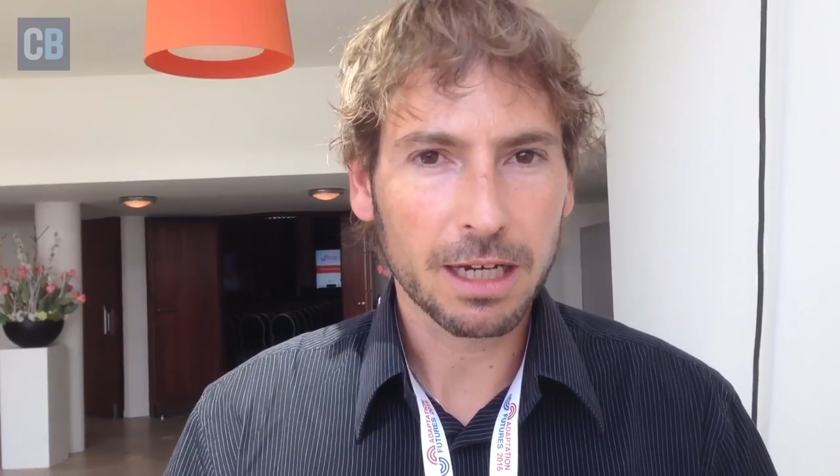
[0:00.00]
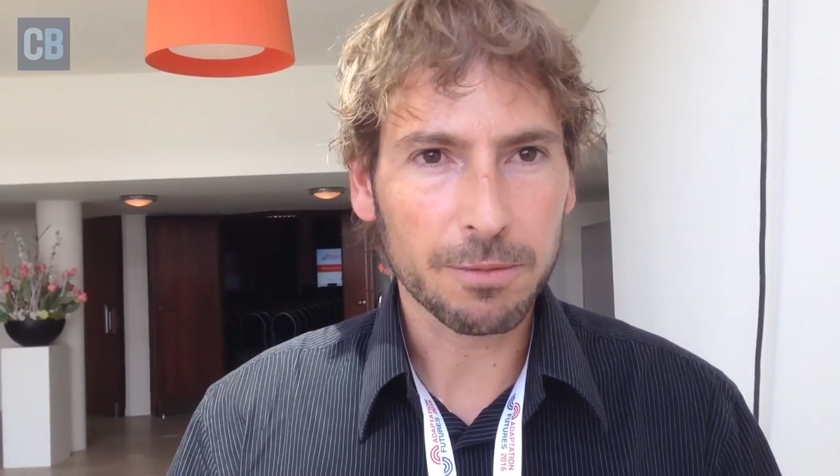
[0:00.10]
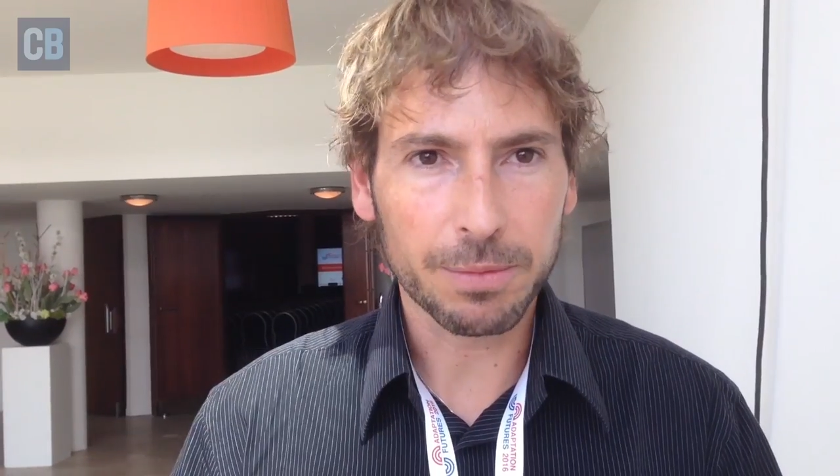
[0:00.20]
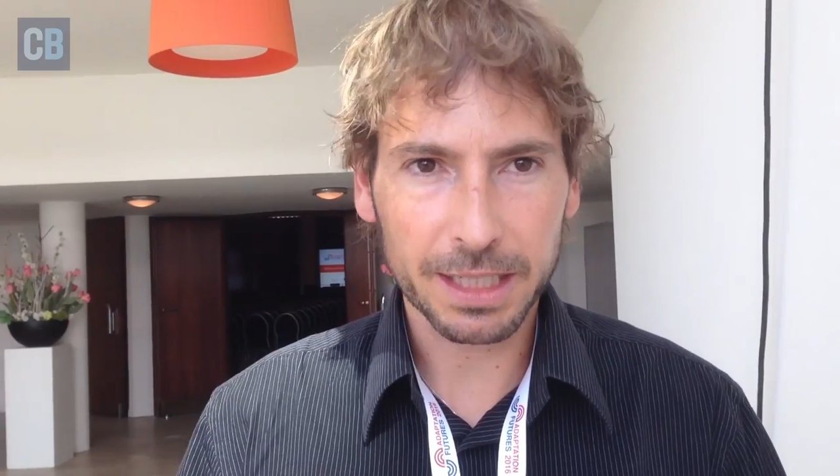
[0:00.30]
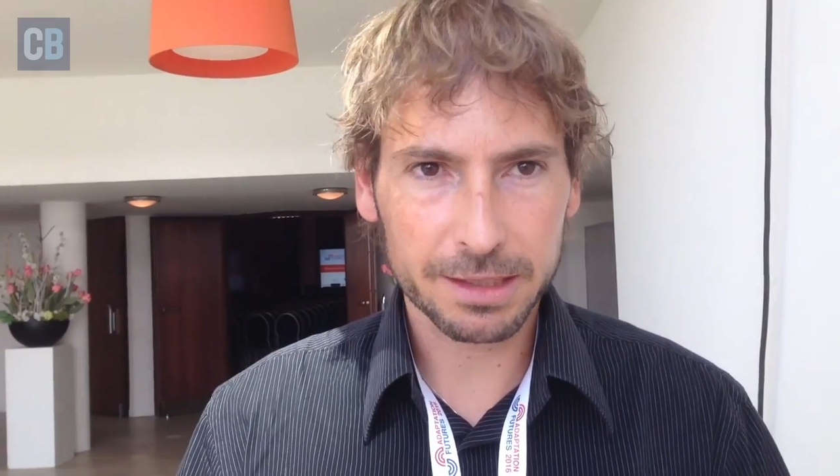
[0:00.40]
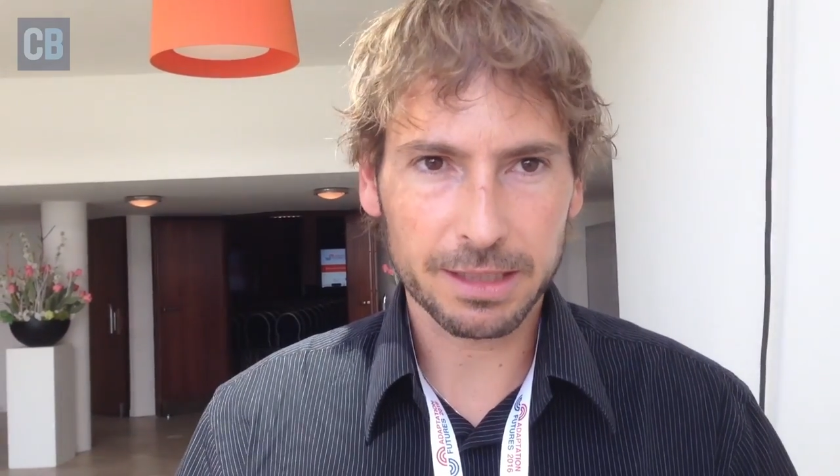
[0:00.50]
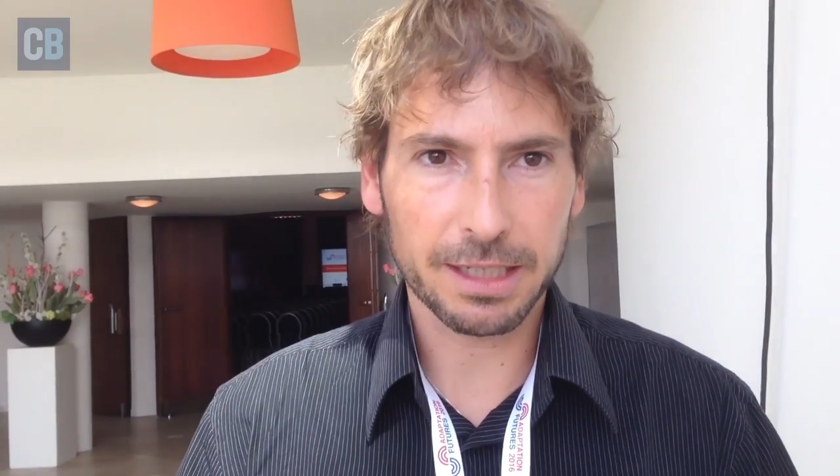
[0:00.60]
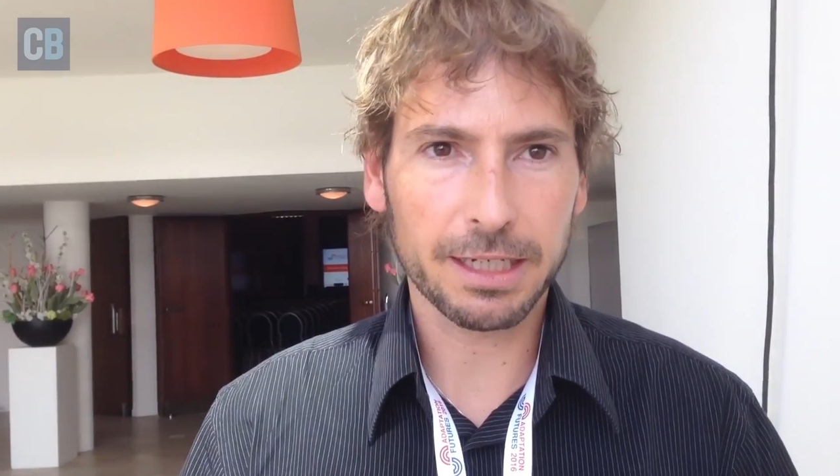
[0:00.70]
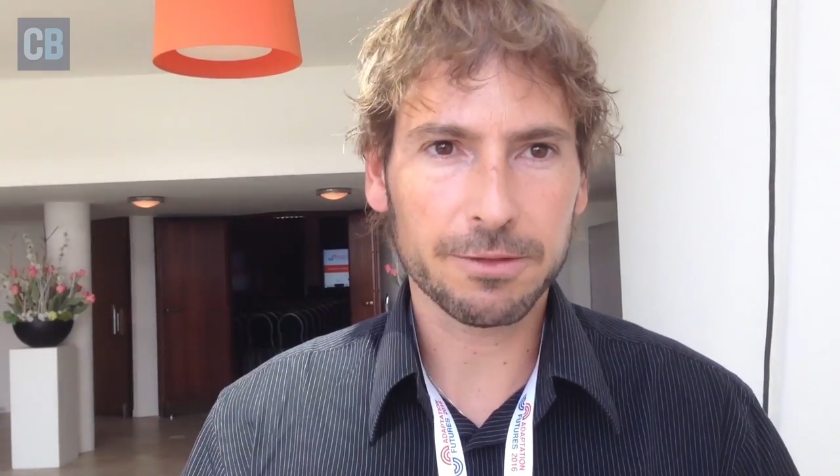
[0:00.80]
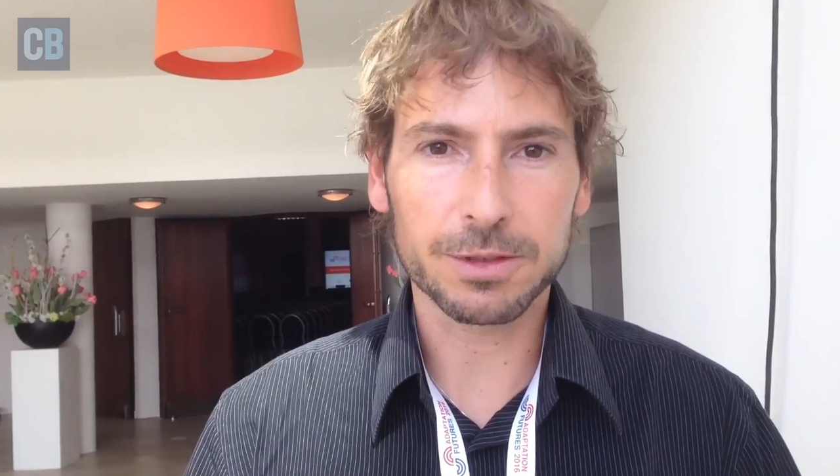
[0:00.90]
a bad
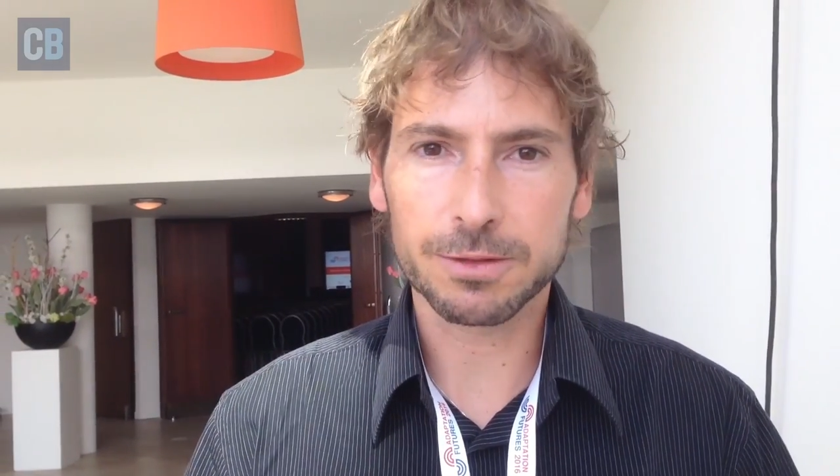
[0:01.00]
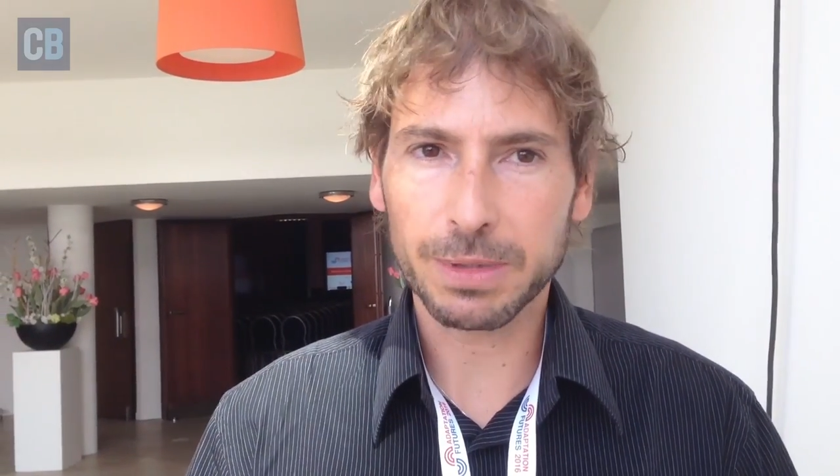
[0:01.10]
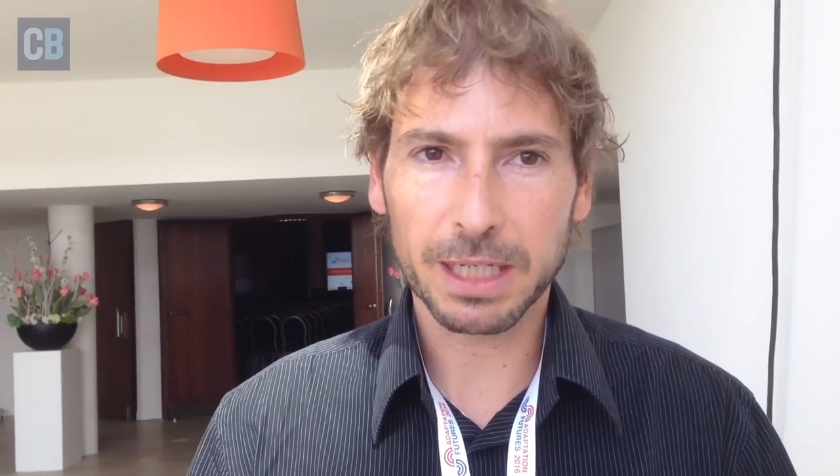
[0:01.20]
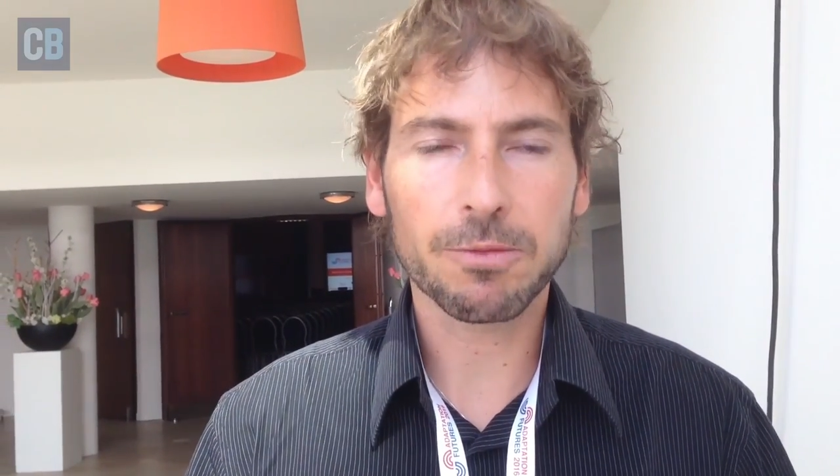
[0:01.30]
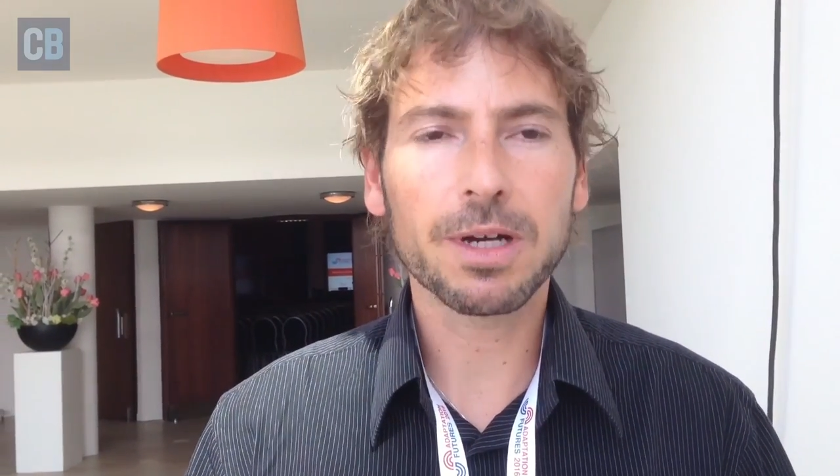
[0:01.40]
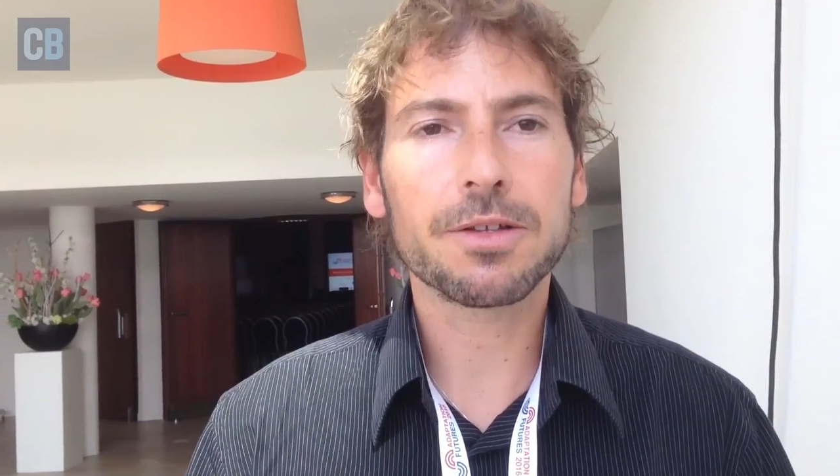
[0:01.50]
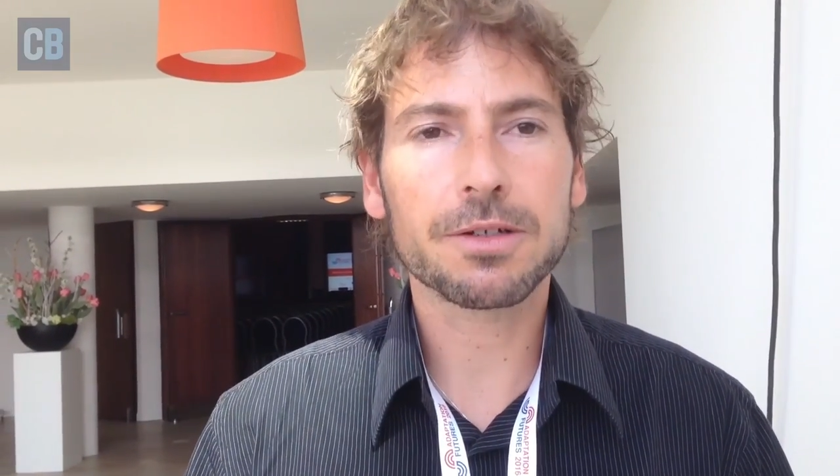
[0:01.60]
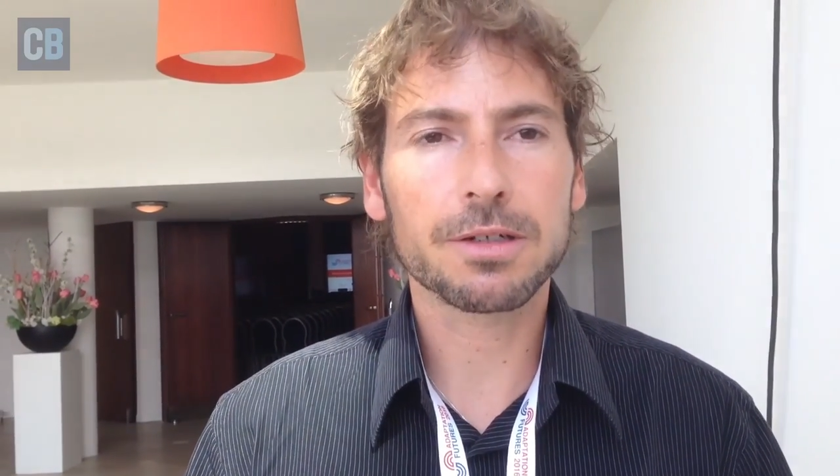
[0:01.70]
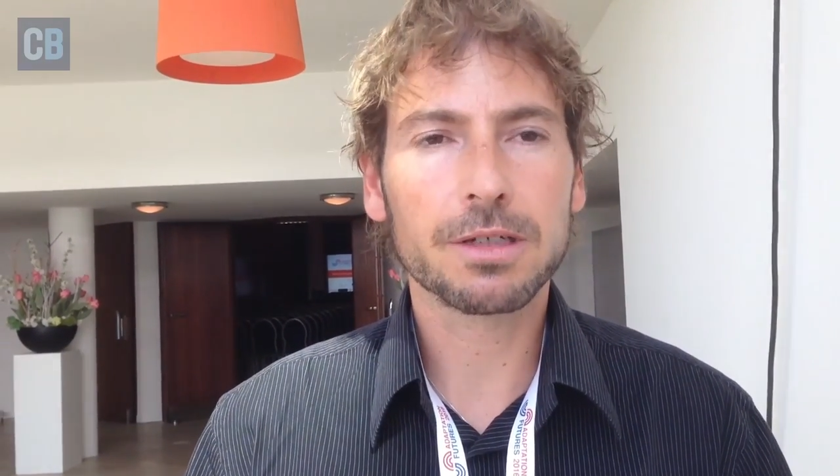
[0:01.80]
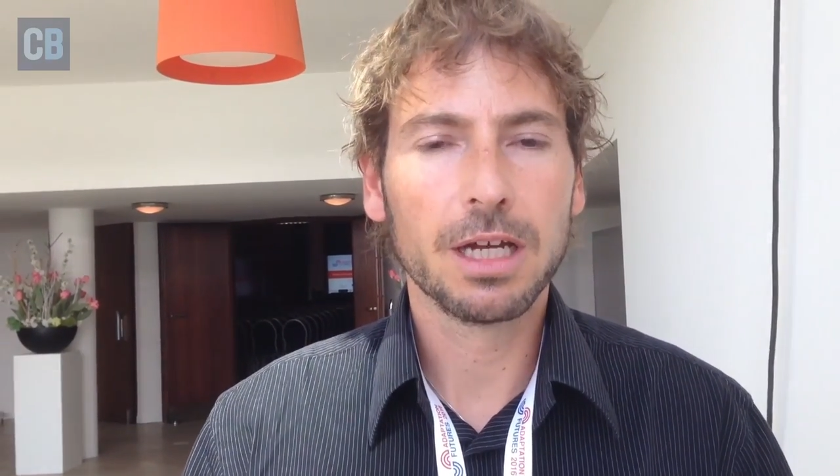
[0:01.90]
day with bad
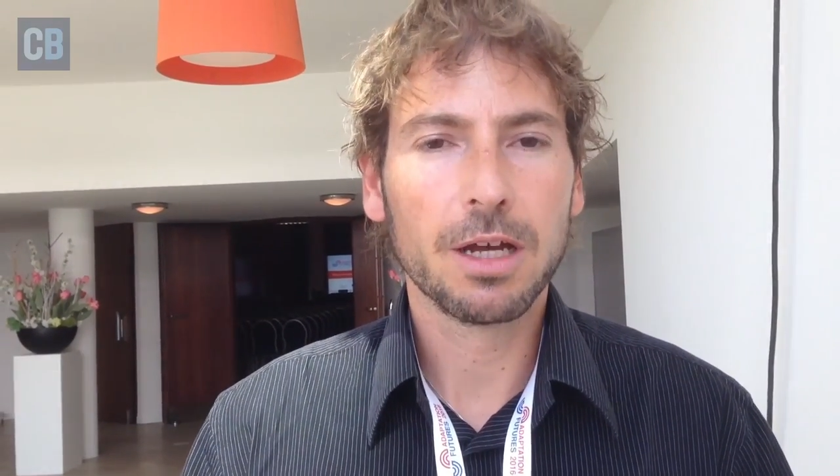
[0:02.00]
weather,